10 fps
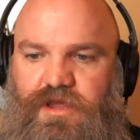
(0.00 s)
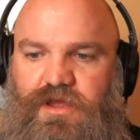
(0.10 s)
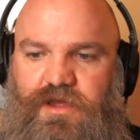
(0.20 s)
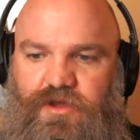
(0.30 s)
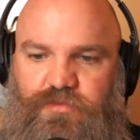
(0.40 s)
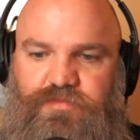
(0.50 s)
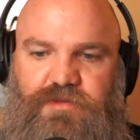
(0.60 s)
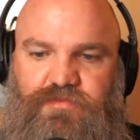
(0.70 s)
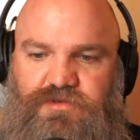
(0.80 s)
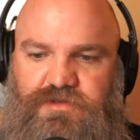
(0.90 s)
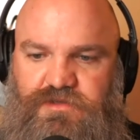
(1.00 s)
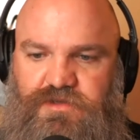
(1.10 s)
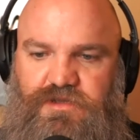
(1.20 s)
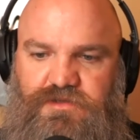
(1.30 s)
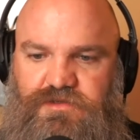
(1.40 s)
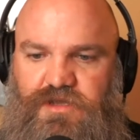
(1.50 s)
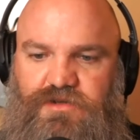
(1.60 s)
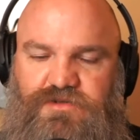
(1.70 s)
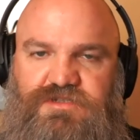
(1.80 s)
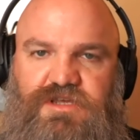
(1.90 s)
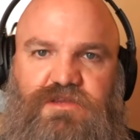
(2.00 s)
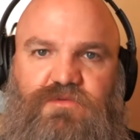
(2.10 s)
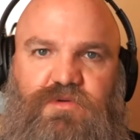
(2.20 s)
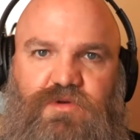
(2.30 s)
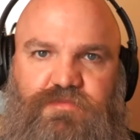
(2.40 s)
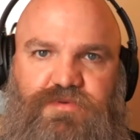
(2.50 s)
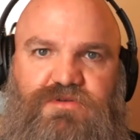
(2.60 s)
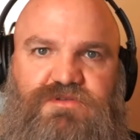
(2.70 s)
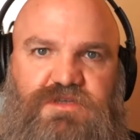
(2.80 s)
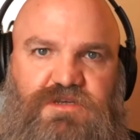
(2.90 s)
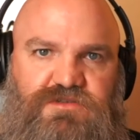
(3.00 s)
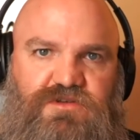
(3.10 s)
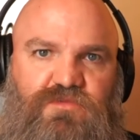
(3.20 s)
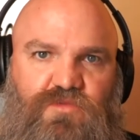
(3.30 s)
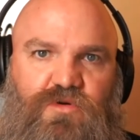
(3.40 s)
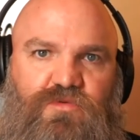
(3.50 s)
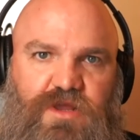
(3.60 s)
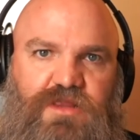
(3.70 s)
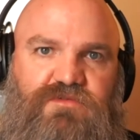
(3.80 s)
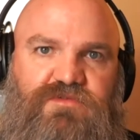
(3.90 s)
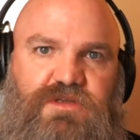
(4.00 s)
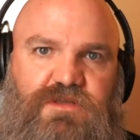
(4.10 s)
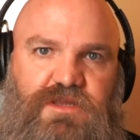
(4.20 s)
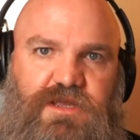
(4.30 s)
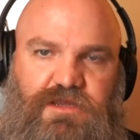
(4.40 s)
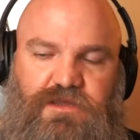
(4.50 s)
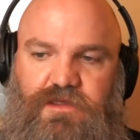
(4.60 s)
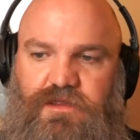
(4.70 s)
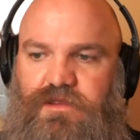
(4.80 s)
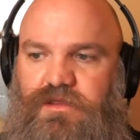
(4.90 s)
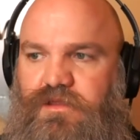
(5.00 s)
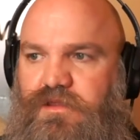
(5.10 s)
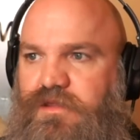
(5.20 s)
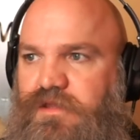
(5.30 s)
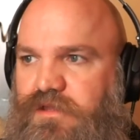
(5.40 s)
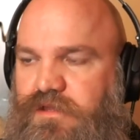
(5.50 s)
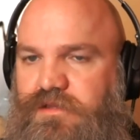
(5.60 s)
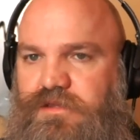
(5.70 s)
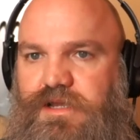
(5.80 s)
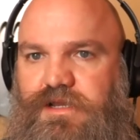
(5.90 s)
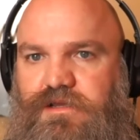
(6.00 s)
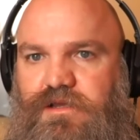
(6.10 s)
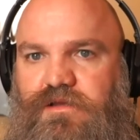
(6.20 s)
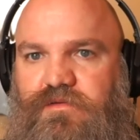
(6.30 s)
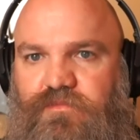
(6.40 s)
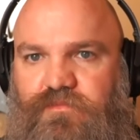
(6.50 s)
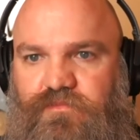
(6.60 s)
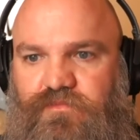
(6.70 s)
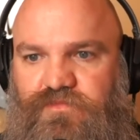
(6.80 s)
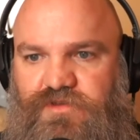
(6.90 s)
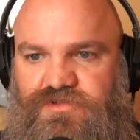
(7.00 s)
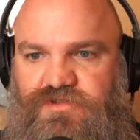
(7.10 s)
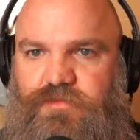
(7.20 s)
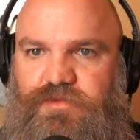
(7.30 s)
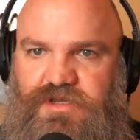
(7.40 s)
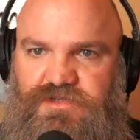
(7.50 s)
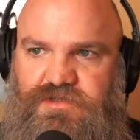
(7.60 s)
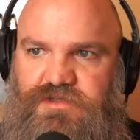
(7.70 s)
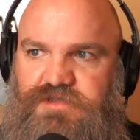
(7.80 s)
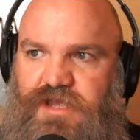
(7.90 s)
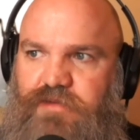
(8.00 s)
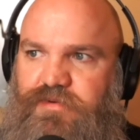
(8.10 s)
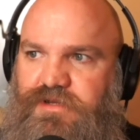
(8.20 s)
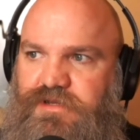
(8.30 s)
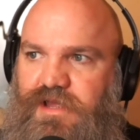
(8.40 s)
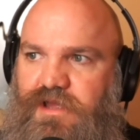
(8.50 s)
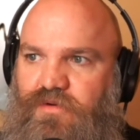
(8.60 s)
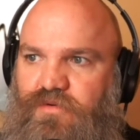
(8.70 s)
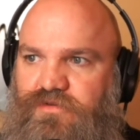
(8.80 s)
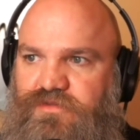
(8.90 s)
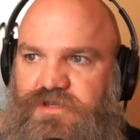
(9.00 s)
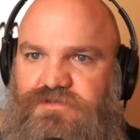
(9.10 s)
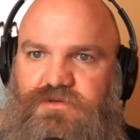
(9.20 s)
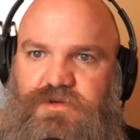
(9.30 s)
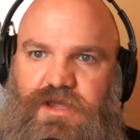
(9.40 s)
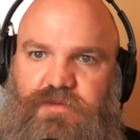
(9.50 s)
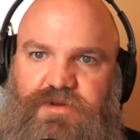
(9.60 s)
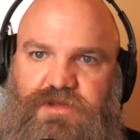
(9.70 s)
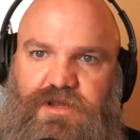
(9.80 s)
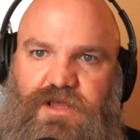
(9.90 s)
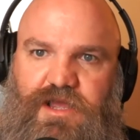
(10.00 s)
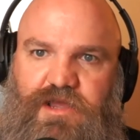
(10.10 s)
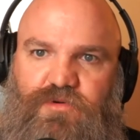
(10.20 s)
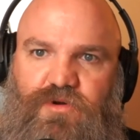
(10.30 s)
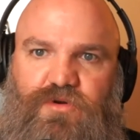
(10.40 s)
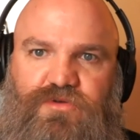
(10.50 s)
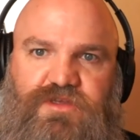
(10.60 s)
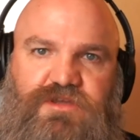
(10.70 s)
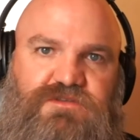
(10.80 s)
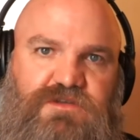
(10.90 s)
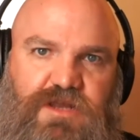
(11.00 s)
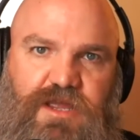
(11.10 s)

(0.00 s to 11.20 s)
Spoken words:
help people to understand that we want to post things that are more relevant, like the discrimination that's happening now, or things that are happening in Iowa, or things that are